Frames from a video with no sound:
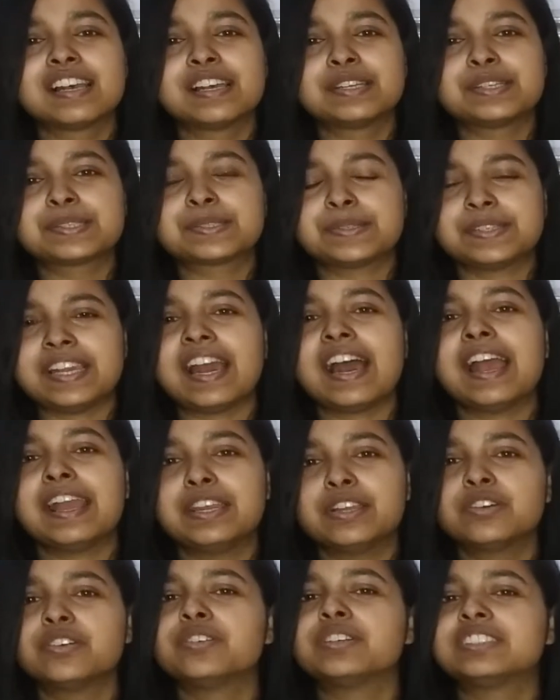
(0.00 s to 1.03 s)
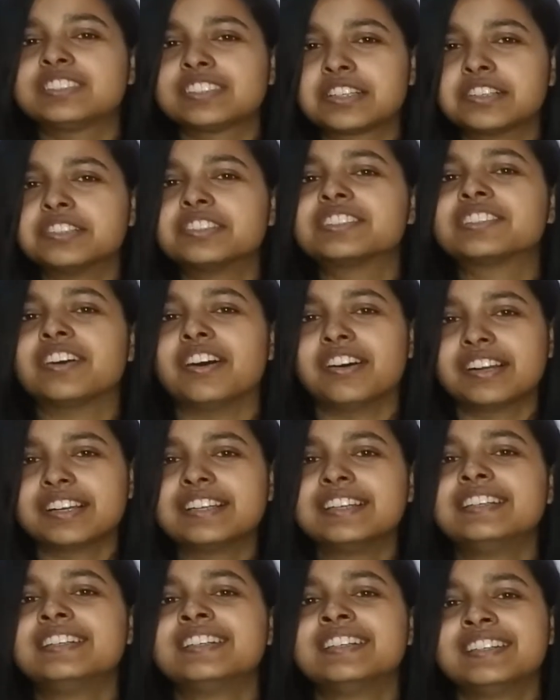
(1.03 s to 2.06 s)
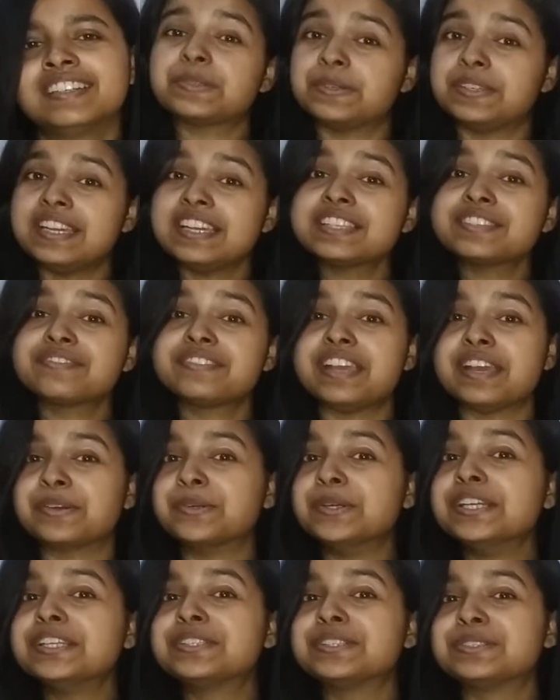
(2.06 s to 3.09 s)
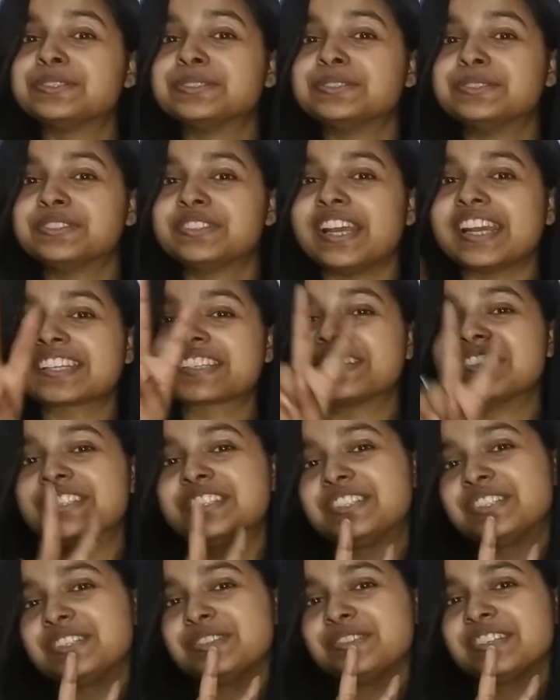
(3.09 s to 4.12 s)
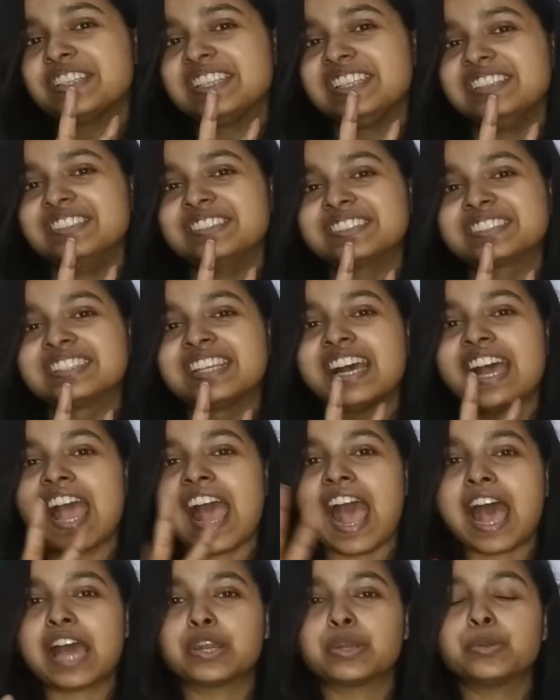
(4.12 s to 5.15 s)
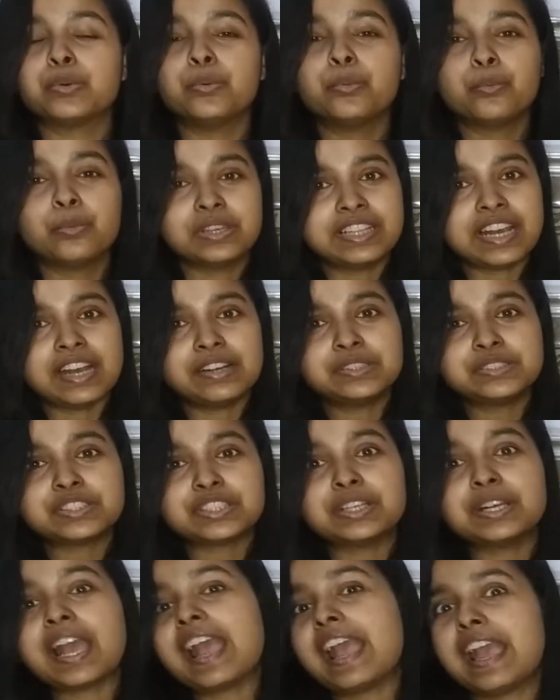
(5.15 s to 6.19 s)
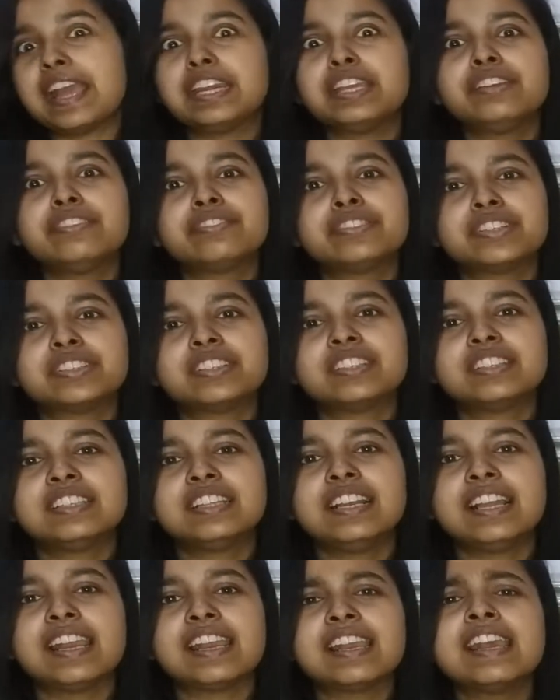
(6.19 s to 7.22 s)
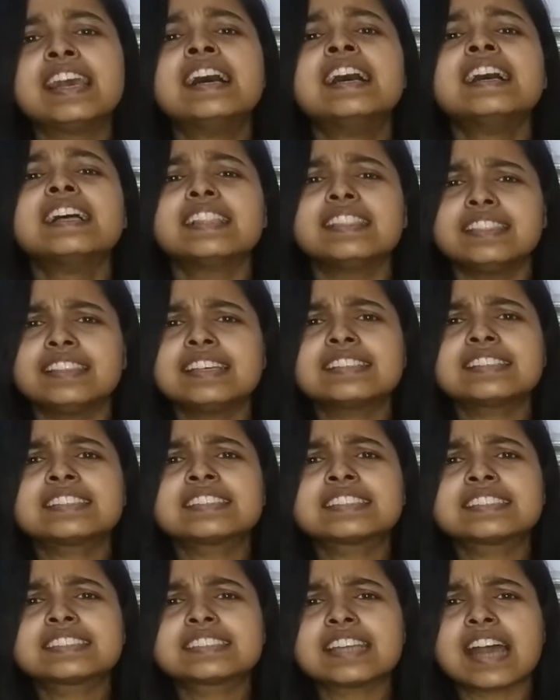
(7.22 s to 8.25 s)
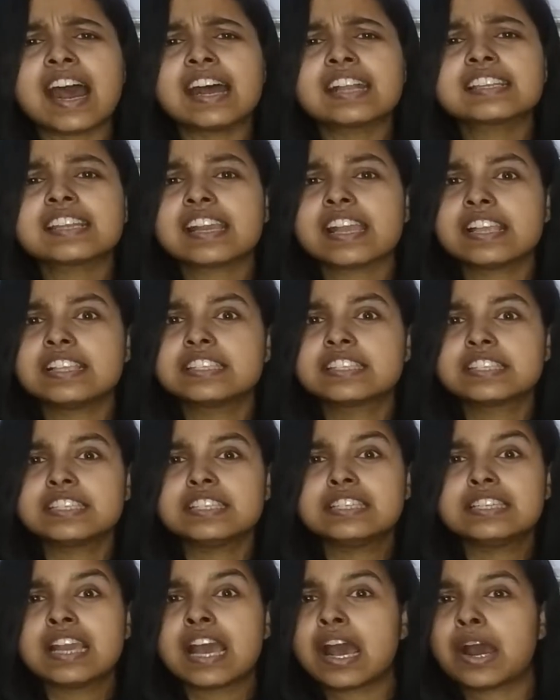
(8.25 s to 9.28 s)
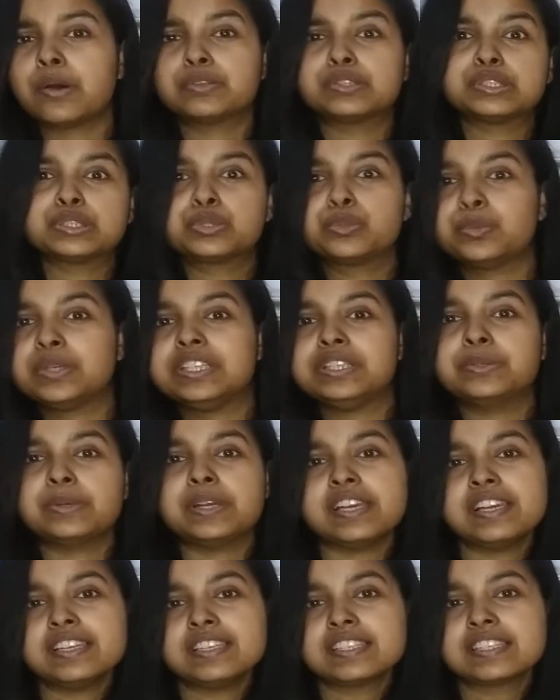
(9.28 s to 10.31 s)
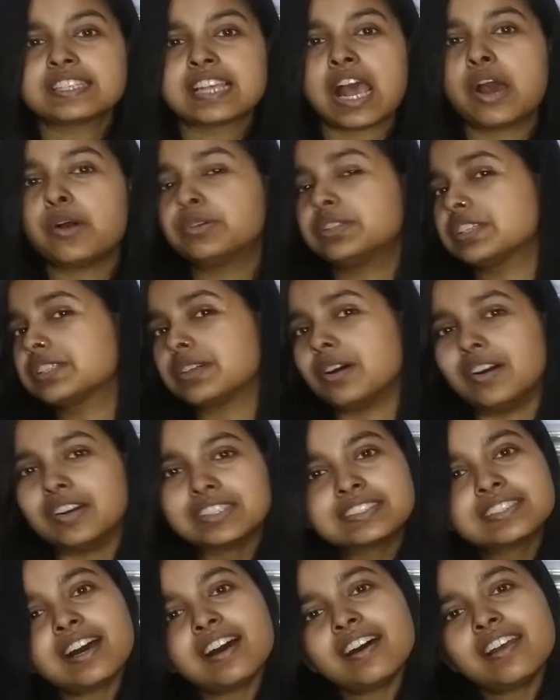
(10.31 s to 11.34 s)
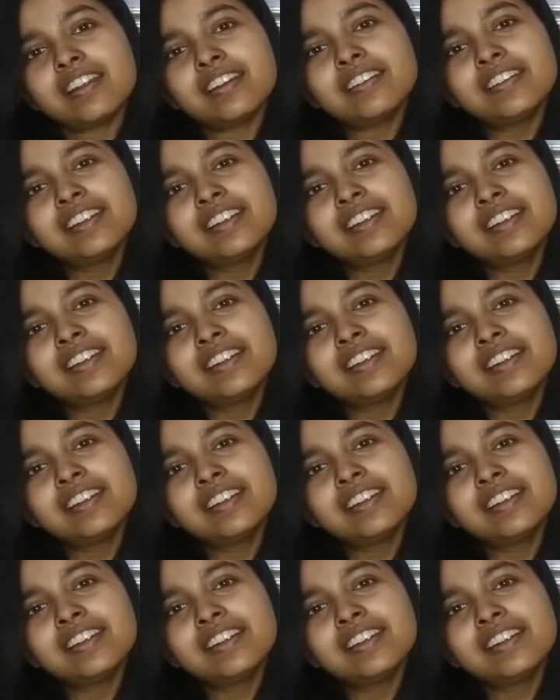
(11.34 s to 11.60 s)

So yeah, I know it's a good song. So yes, we are going to do reaction on two videos, and without any further delay, let's start and see how this video is, how the songs are,